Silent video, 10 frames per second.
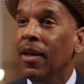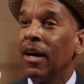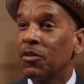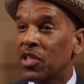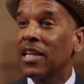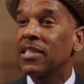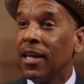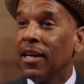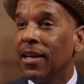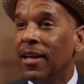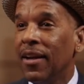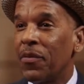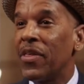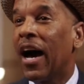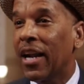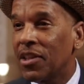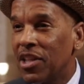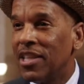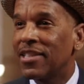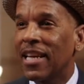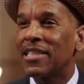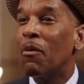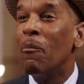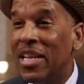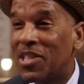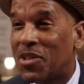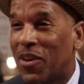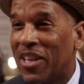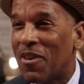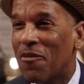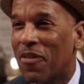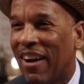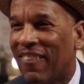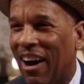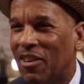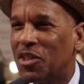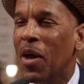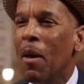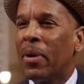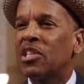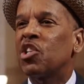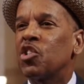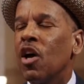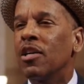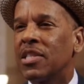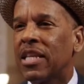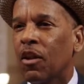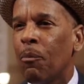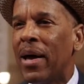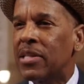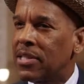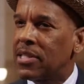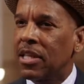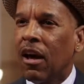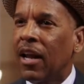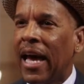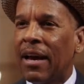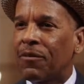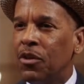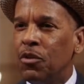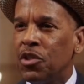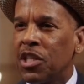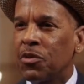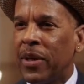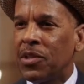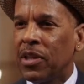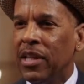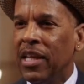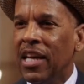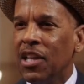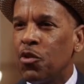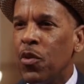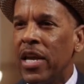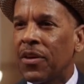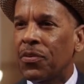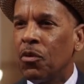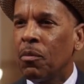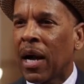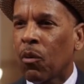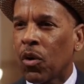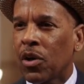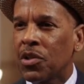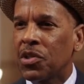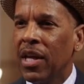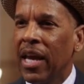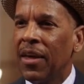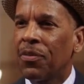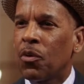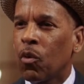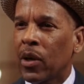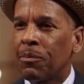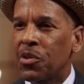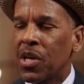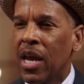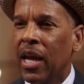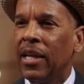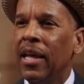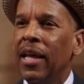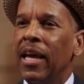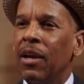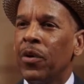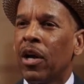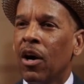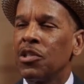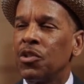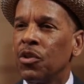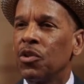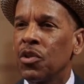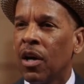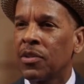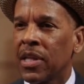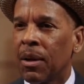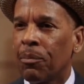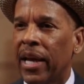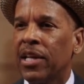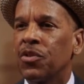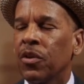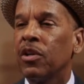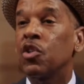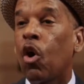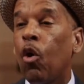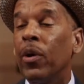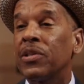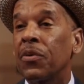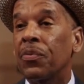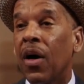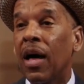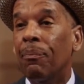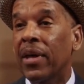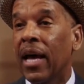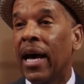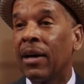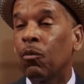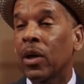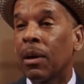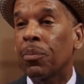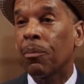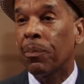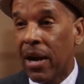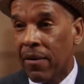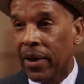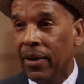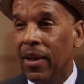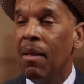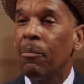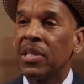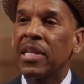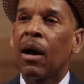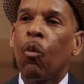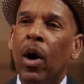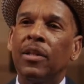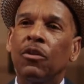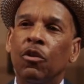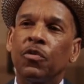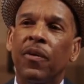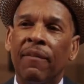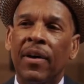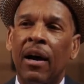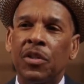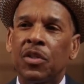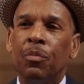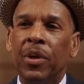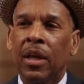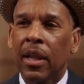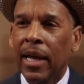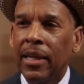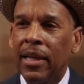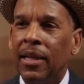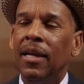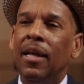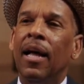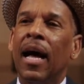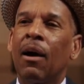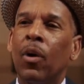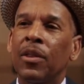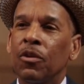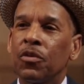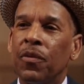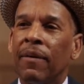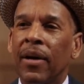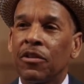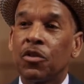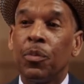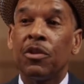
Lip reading: of salsa theology and salsa ministry during 5 hours, because the songs tell the message, and all I have to do is just basically tweak it through my words and through what I'm saying in regards to the songs that I'm playing. So there's always a thought behind what I'm preparing, because I want those 5 hours to be enlightening. I want those 5 hours to be